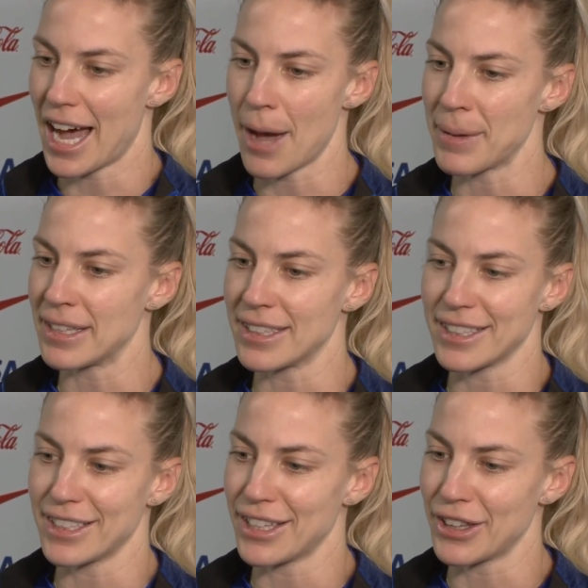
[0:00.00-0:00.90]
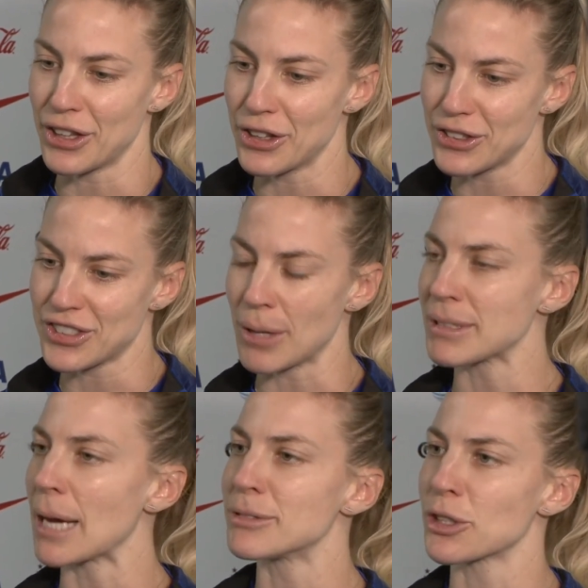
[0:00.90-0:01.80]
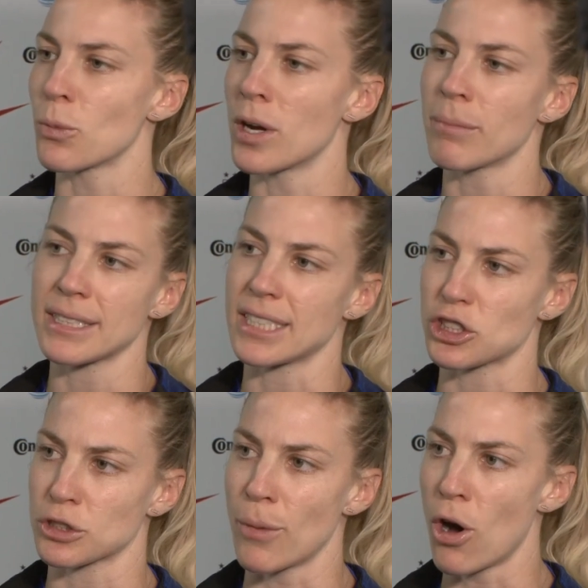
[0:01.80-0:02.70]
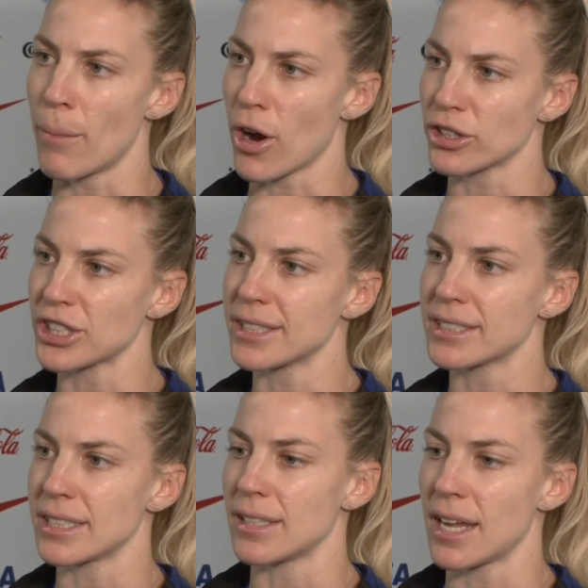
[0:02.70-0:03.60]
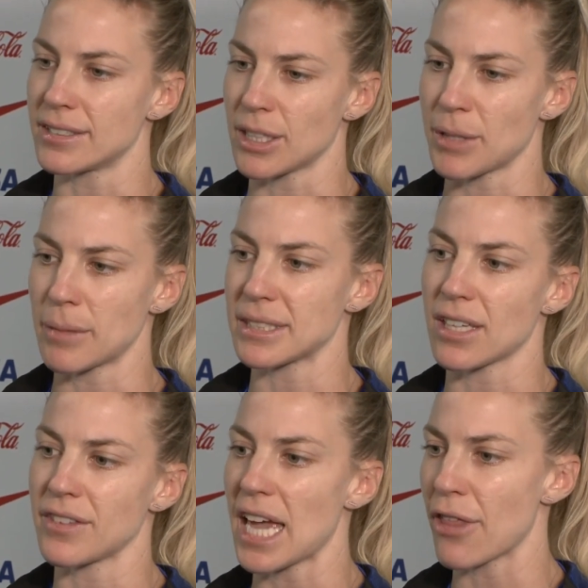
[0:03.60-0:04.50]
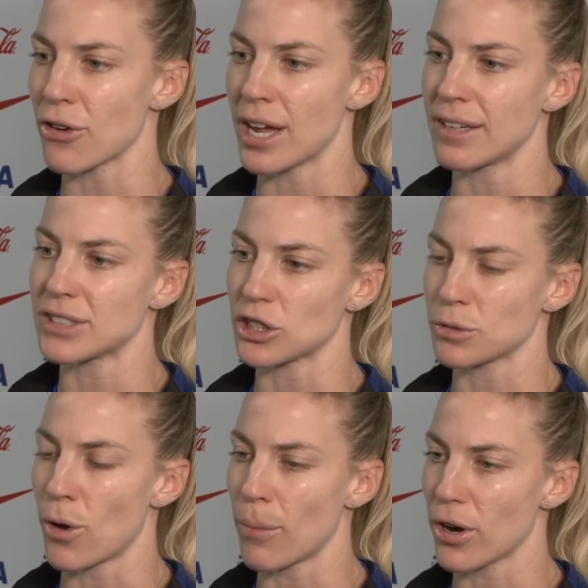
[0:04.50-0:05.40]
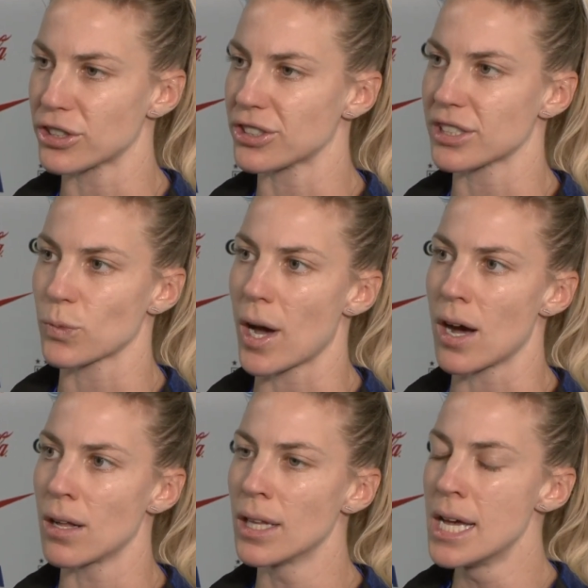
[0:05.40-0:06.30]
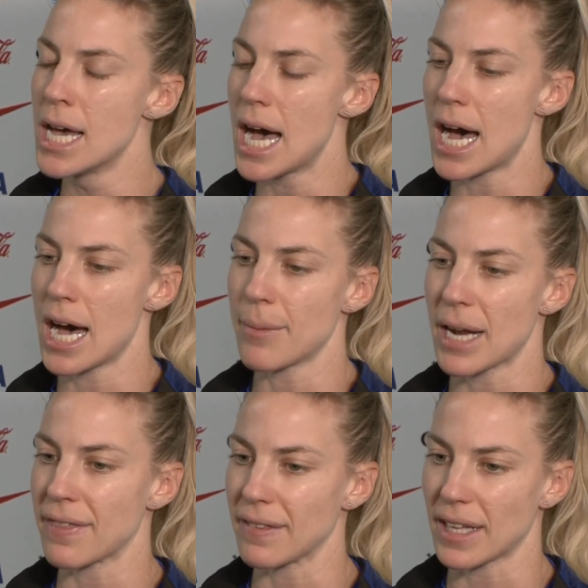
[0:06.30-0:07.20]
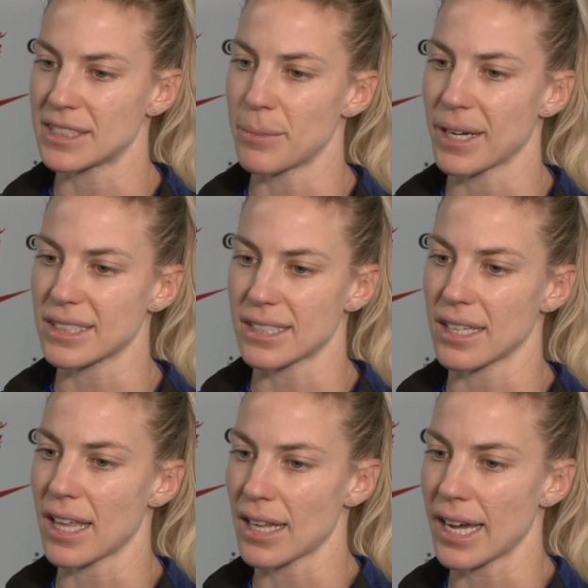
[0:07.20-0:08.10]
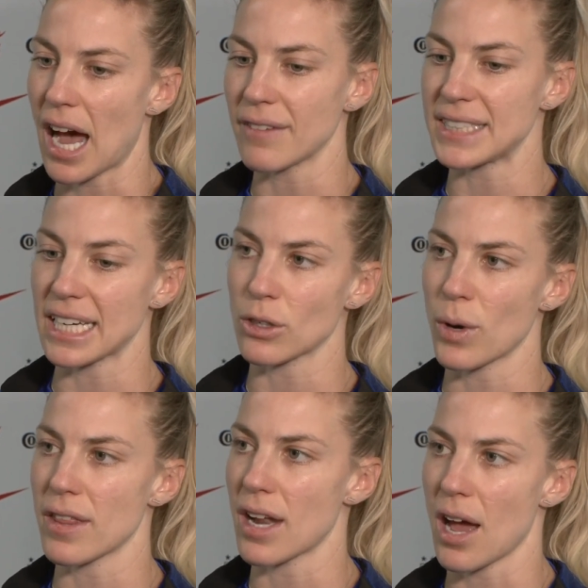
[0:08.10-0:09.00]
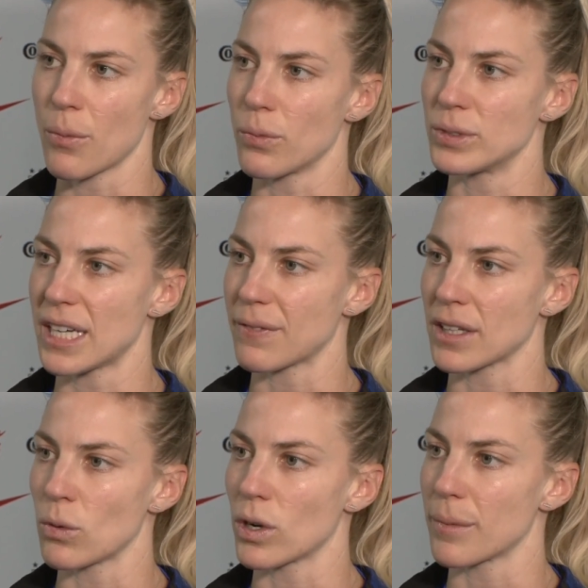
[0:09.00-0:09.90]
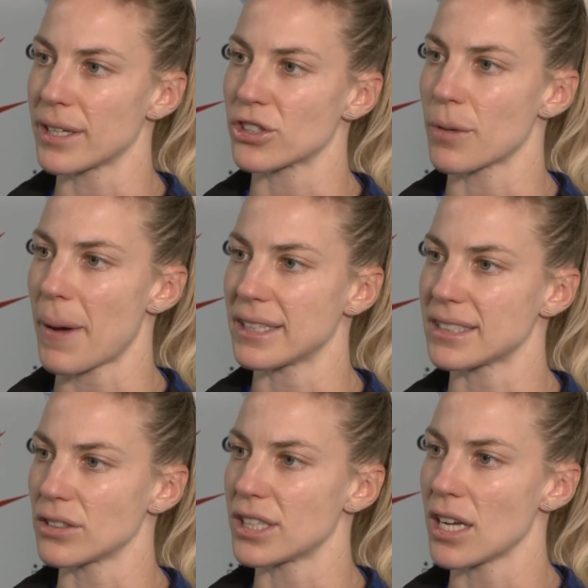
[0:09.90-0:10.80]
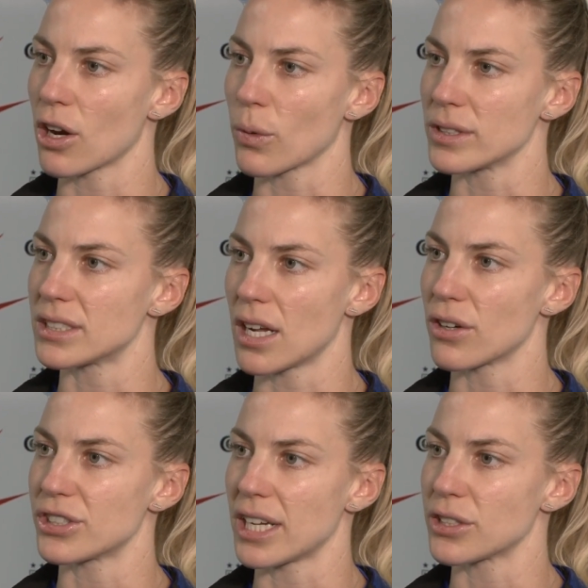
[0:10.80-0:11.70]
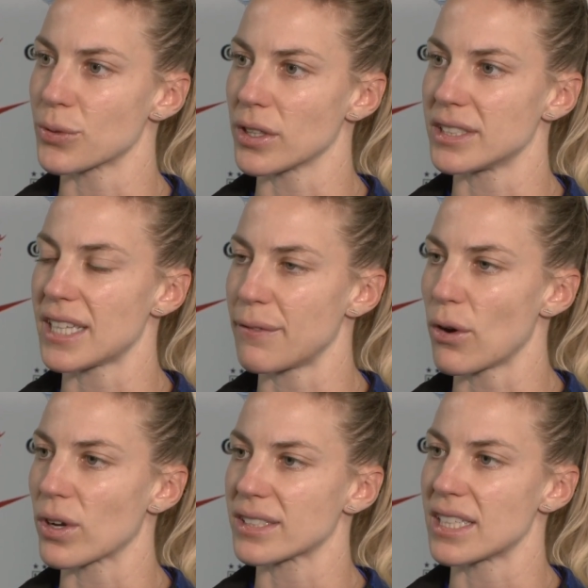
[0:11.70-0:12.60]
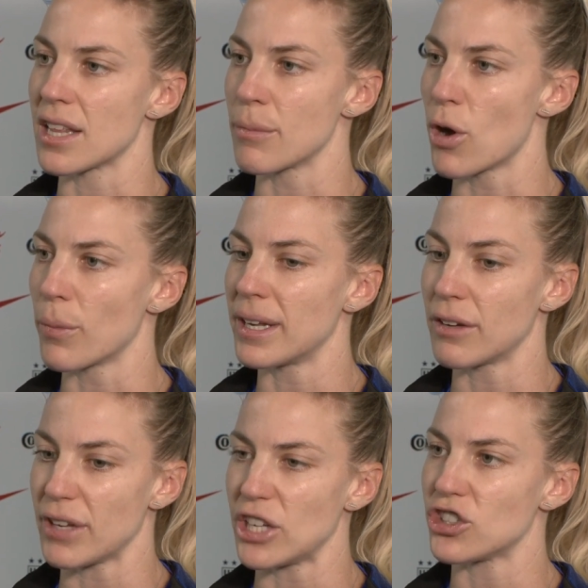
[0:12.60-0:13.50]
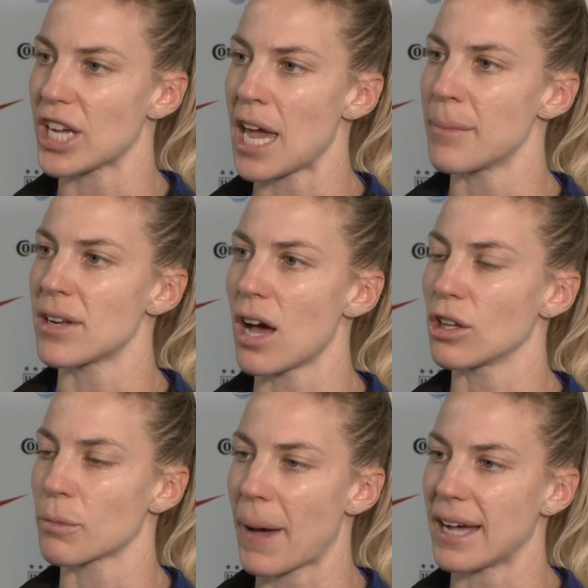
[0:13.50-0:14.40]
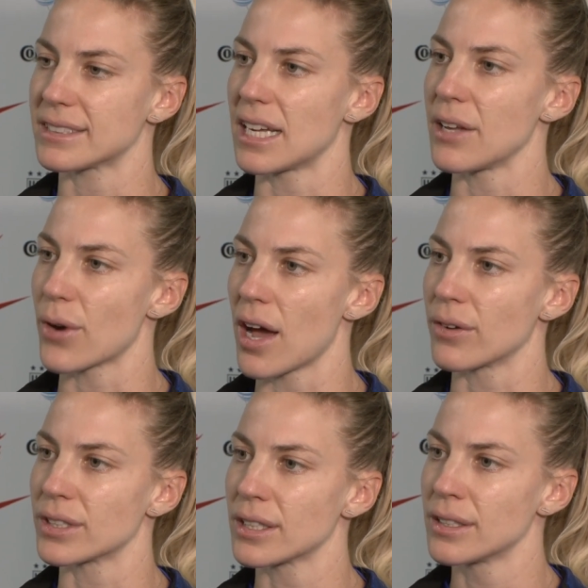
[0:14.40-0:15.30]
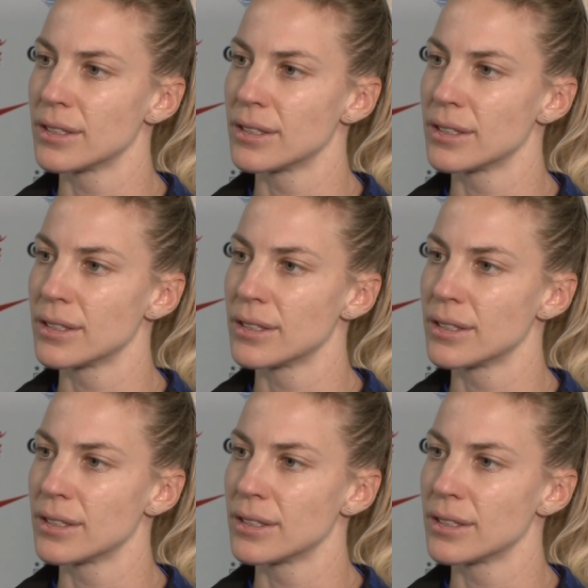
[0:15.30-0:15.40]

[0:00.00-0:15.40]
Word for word: I mean, sometimes they're won by such small margins, and, and sometimes it's on the other end of such small margins as well. Um, and I think that's the biggest thing that like I've taken away that I definitely want to make sure to pass down to the younger ones to understand to really stay focused and in the moment of each game and not look past any round.